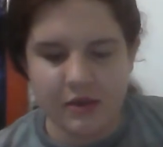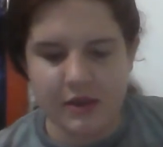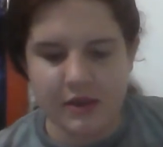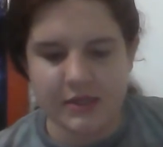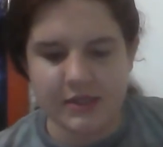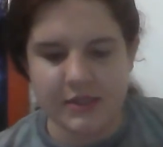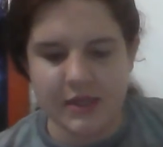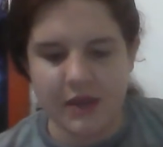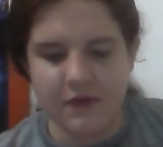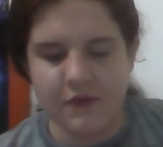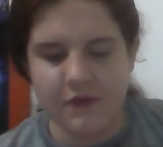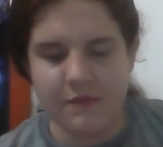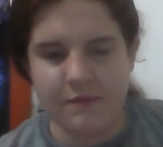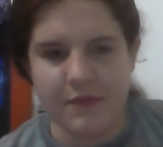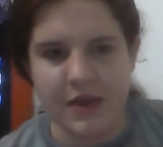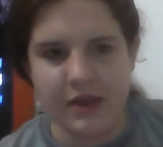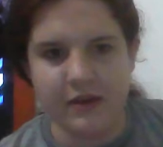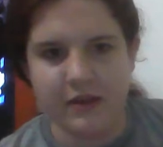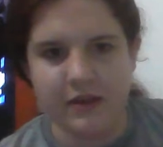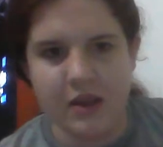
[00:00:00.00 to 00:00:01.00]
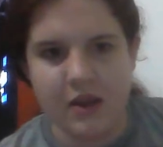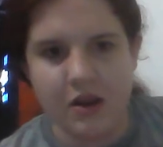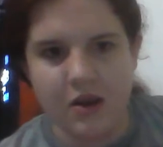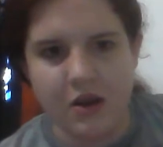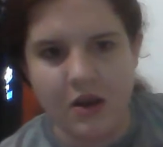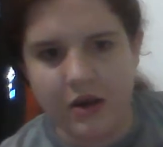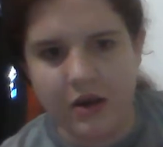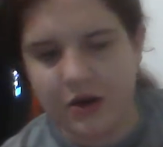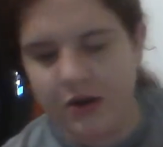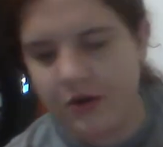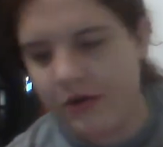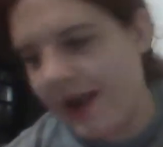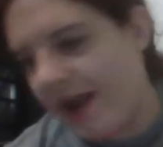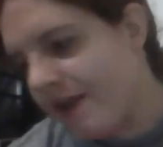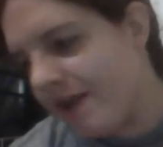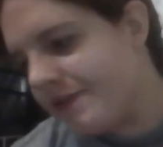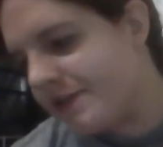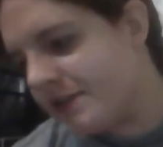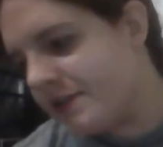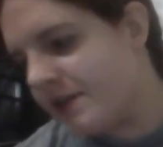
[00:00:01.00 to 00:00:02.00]
aside from pet care, are
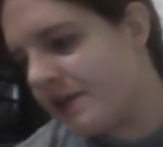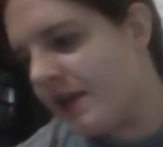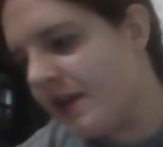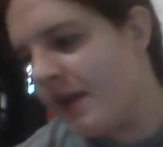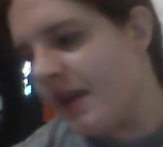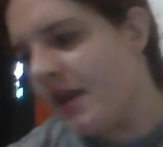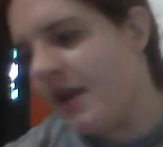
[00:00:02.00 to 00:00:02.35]
crafts.